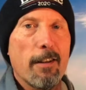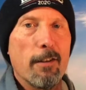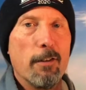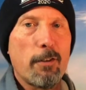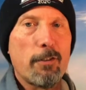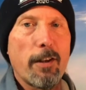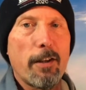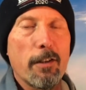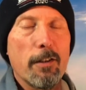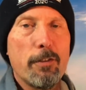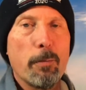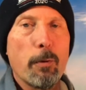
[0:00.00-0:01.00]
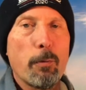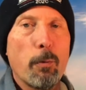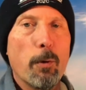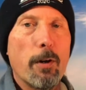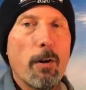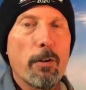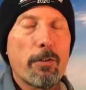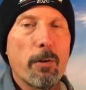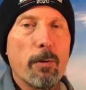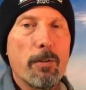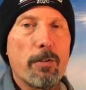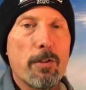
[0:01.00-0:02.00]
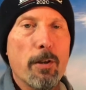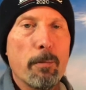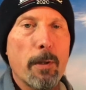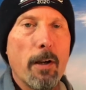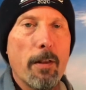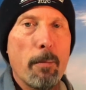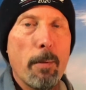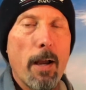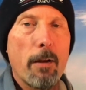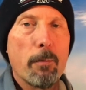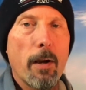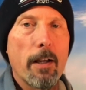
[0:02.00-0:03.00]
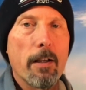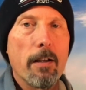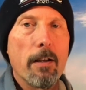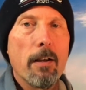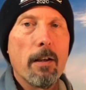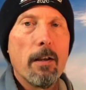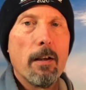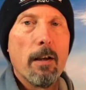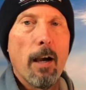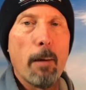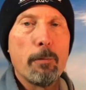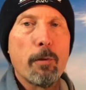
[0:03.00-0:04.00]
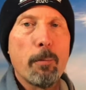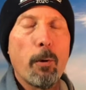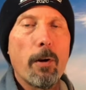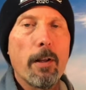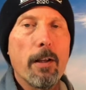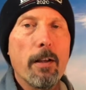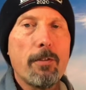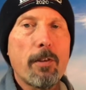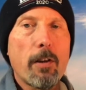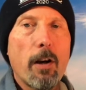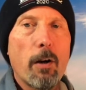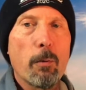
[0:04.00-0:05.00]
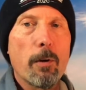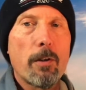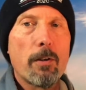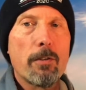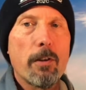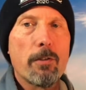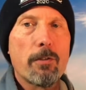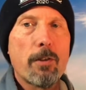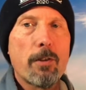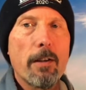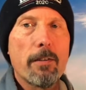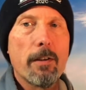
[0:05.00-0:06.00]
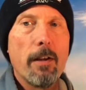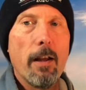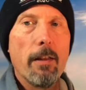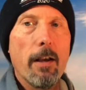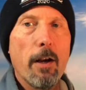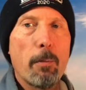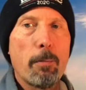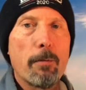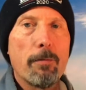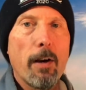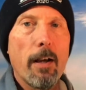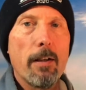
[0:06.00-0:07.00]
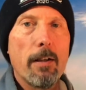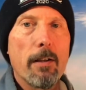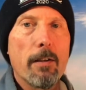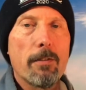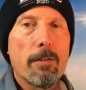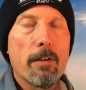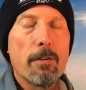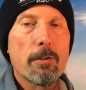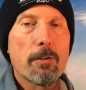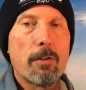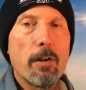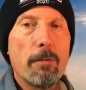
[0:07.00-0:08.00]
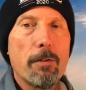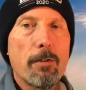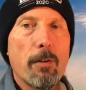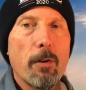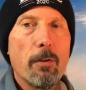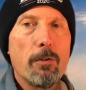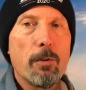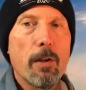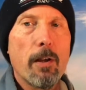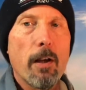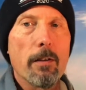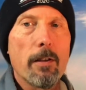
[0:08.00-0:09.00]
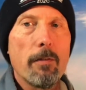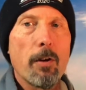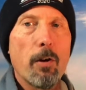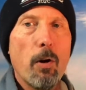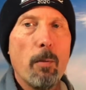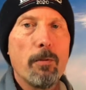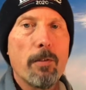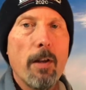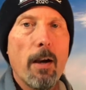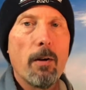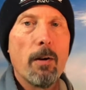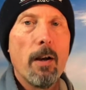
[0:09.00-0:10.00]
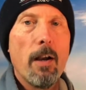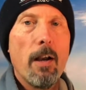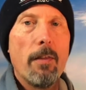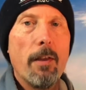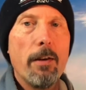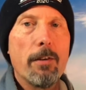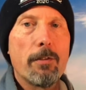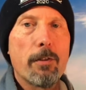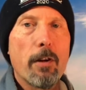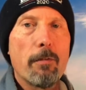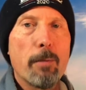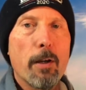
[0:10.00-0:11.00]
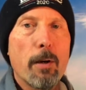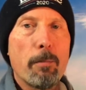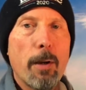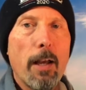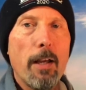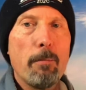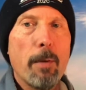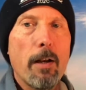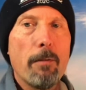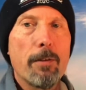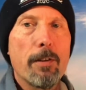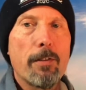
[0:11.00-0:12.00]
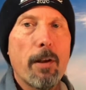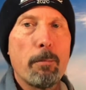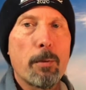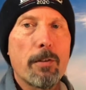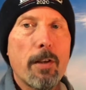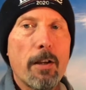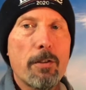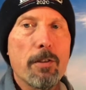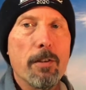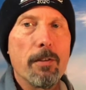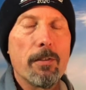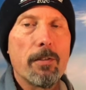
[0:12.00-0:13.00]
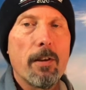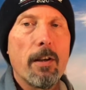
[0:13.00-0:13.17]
Looks like Elizabeth Warren also is jumping on the bandwagon. I'm supporting Instacart workers on strike today. They are providing an essential service to those who cannot leave their homes now. They deserve better pay, benefits, and protections.